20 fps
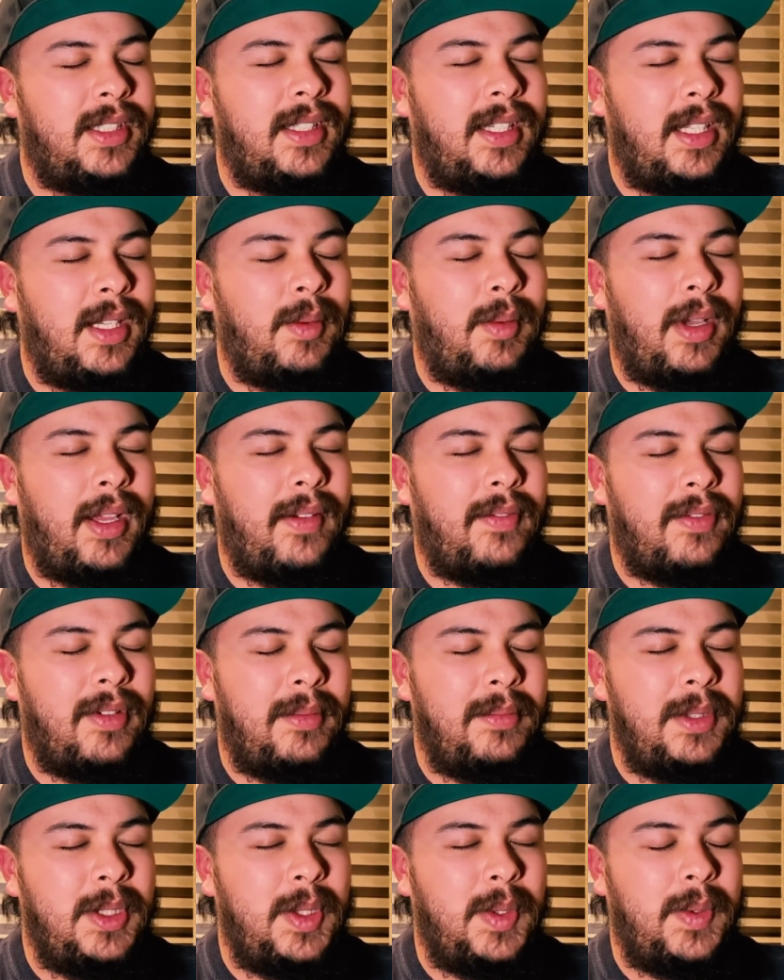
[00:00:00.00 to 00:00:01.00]
get away
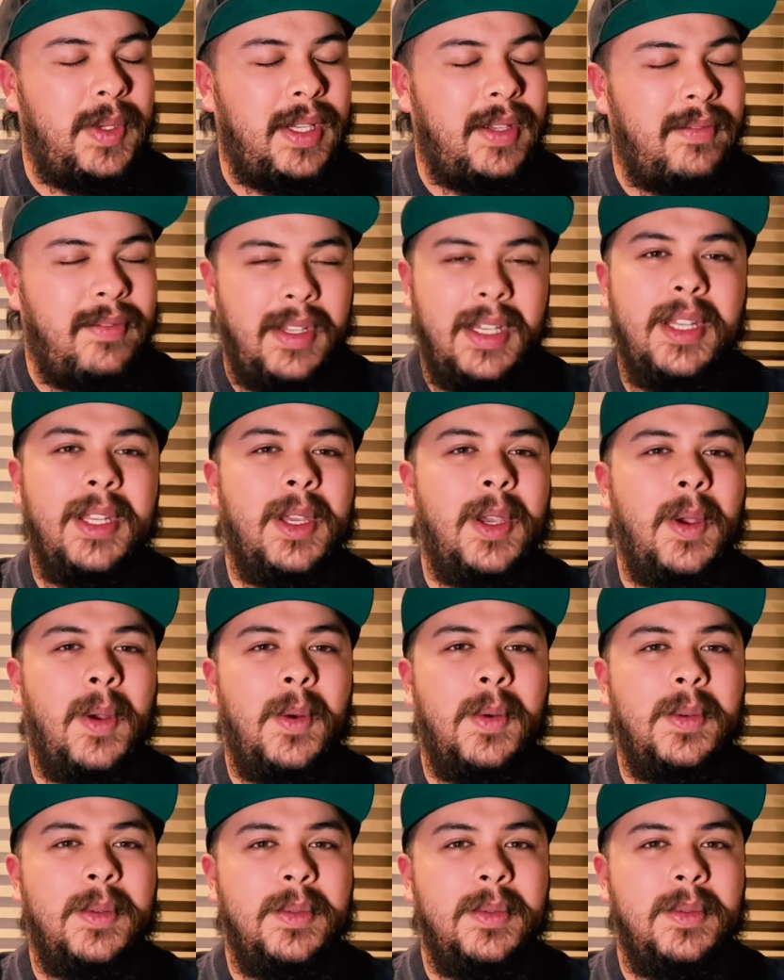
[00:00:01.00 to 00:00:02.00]
from doing video